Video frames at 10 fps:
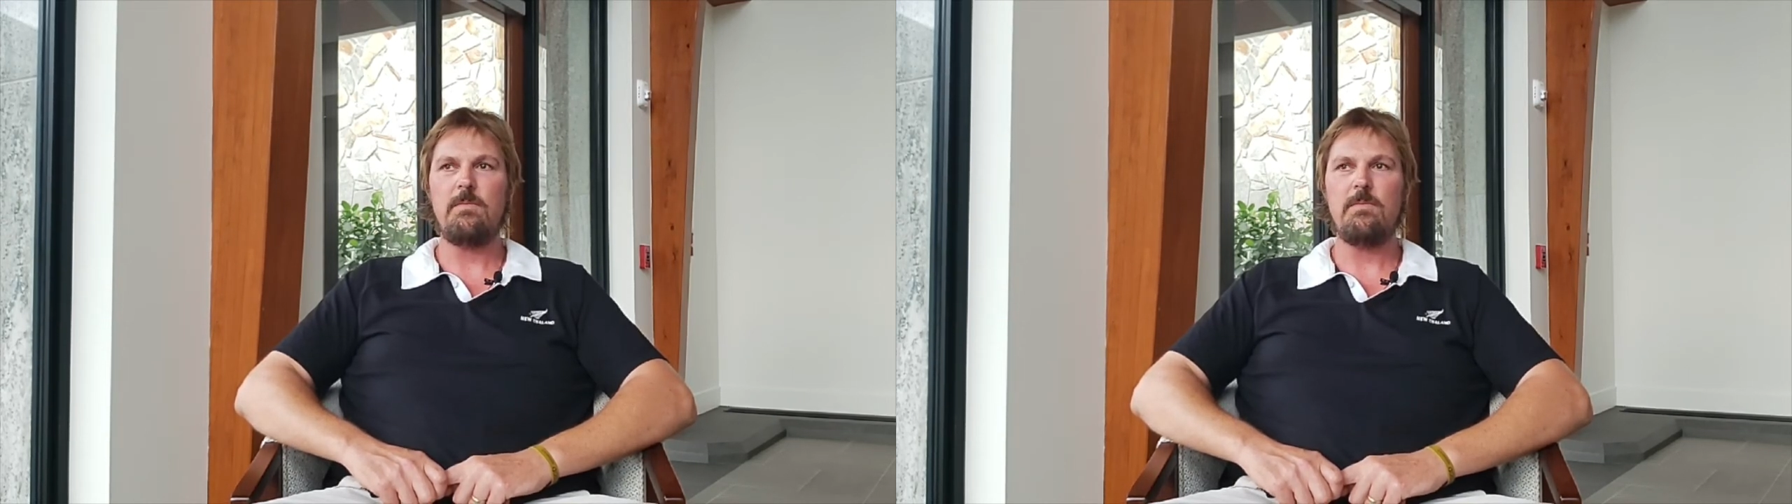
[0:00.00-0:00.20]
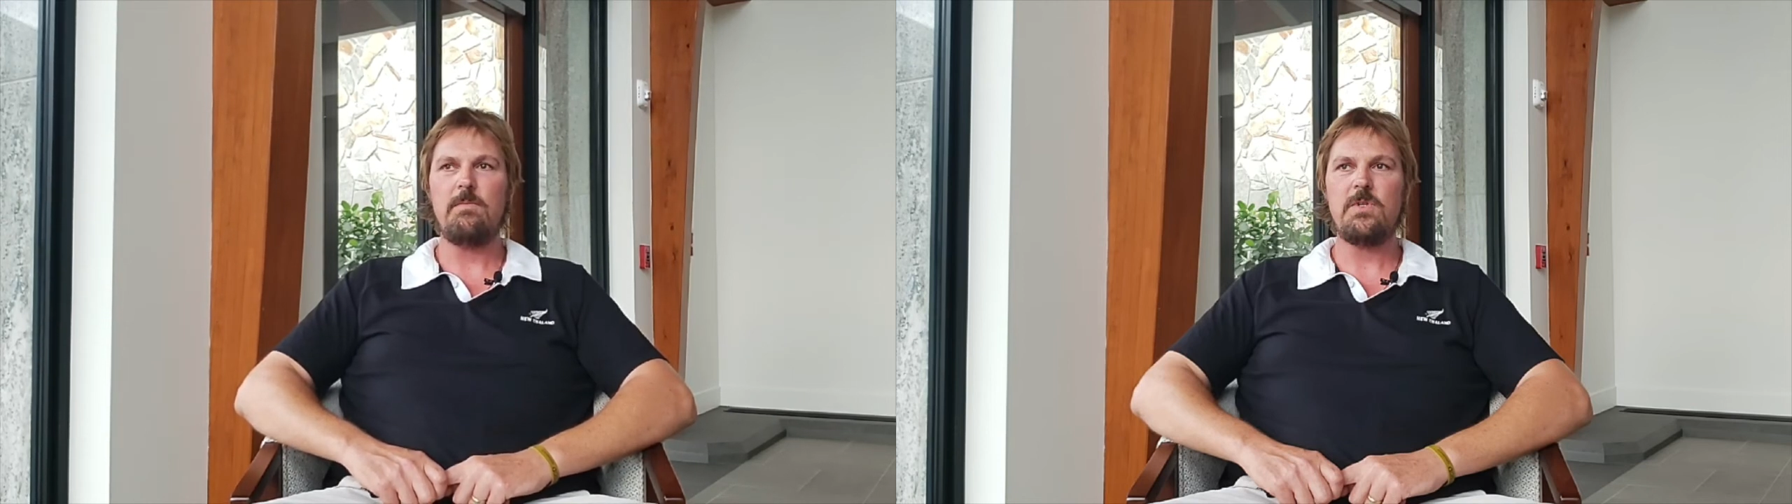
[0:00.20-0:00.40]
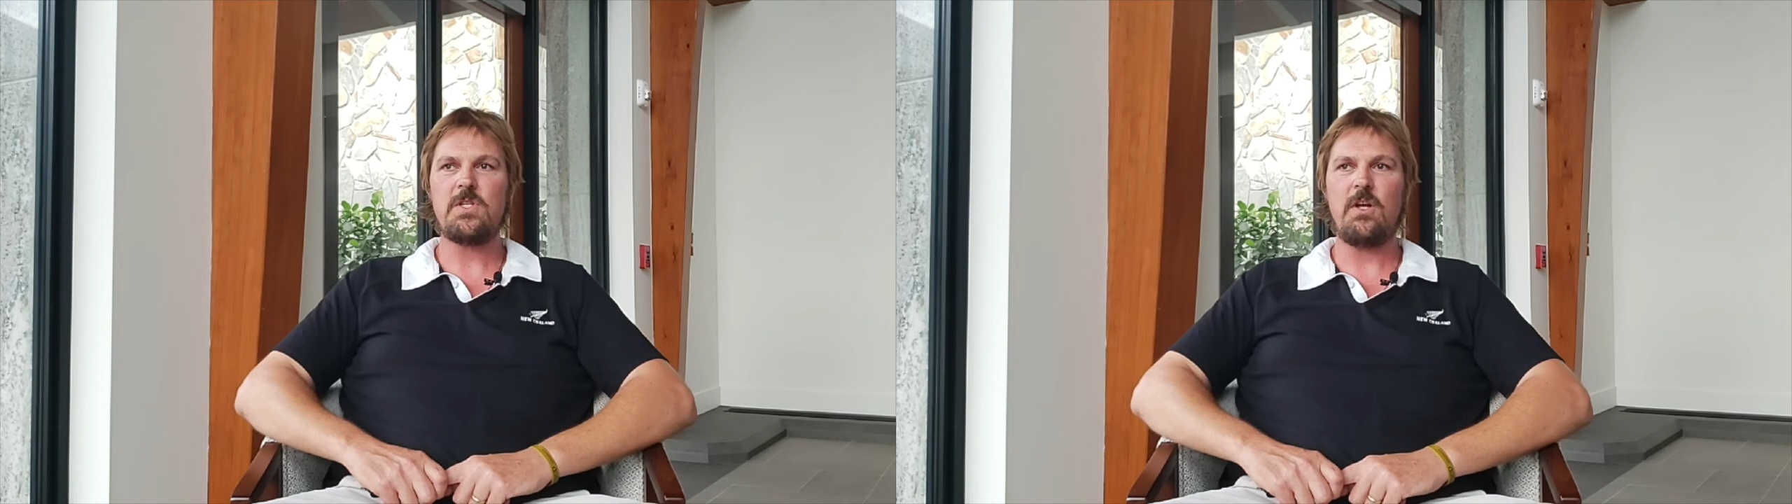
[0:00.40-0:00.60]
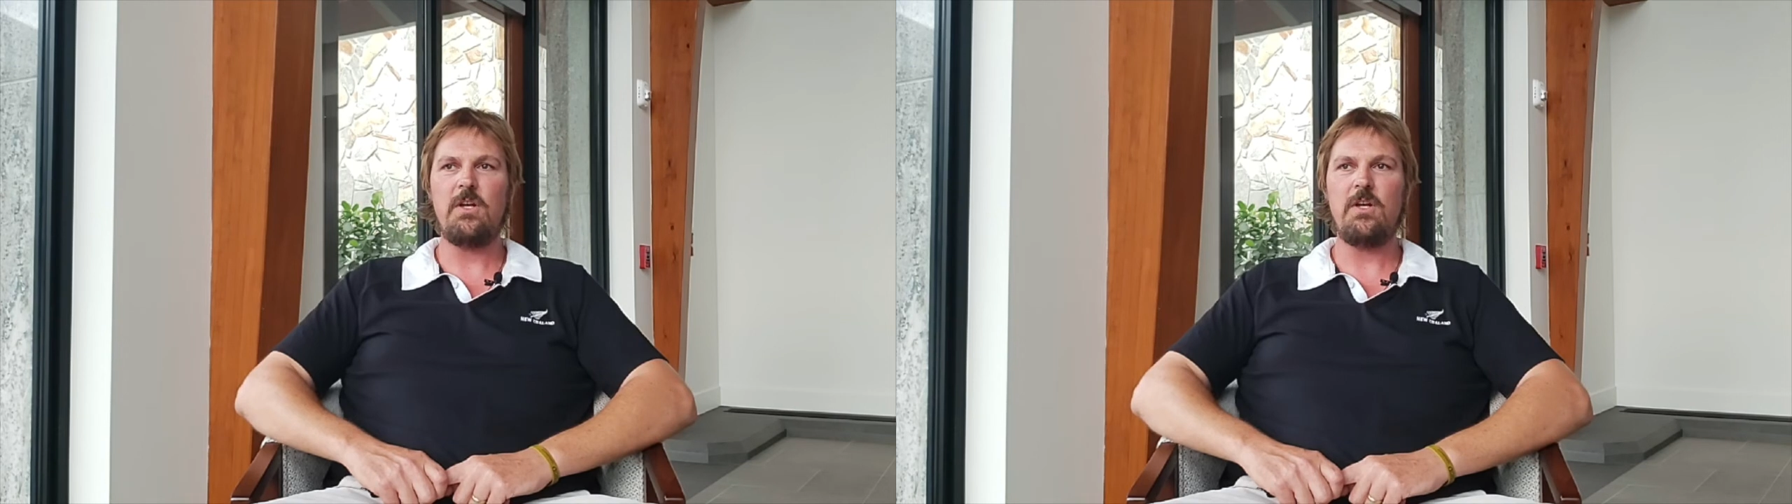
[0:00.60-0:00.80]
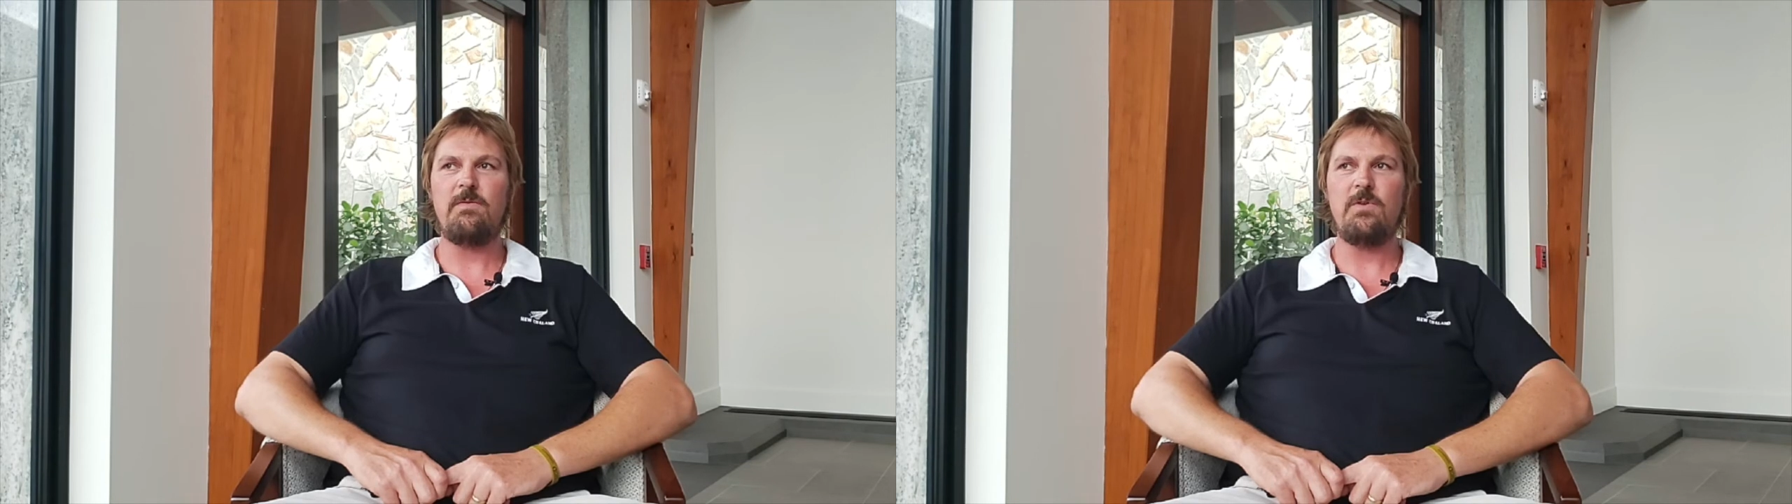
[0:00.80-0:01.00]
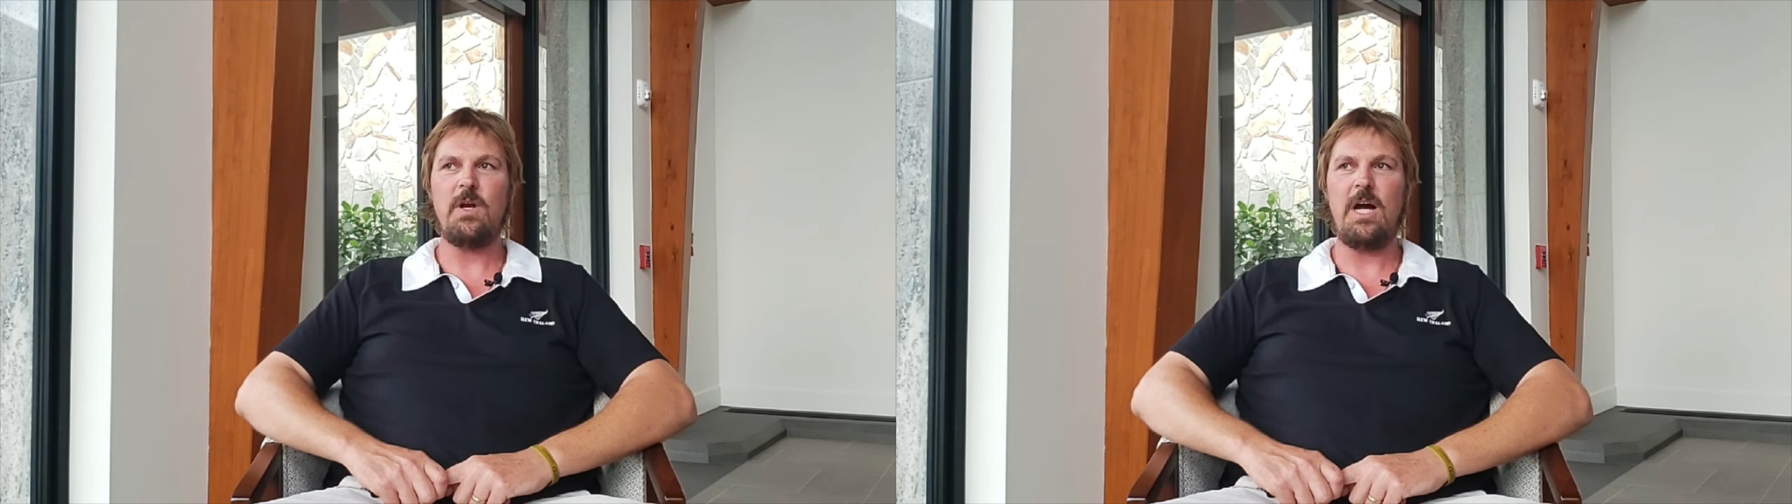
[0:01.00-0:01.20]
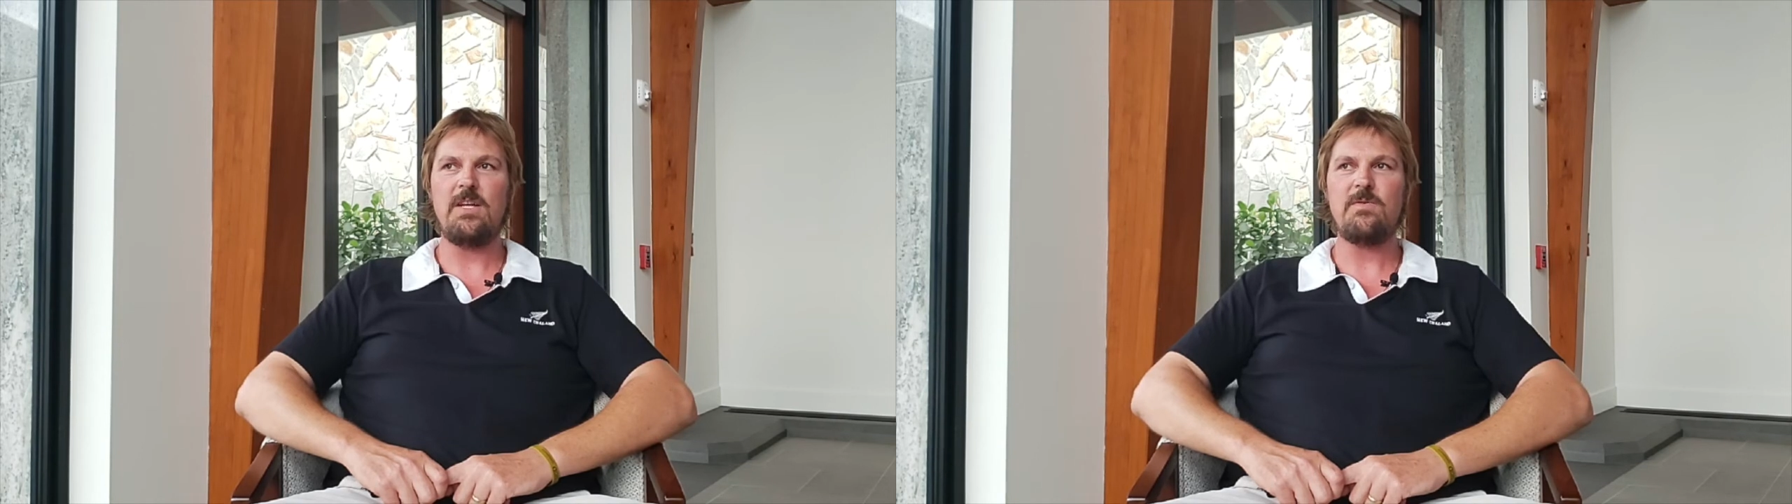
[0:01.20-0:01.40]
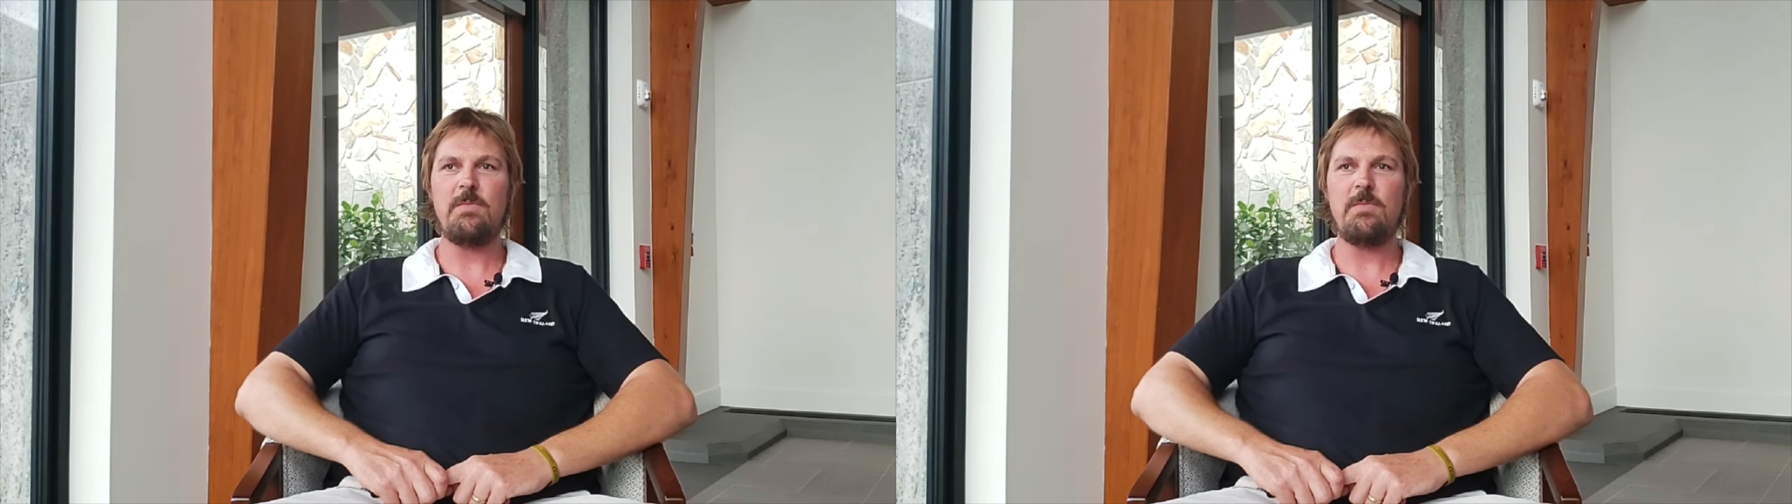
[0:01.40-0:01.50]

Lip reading: So if you asked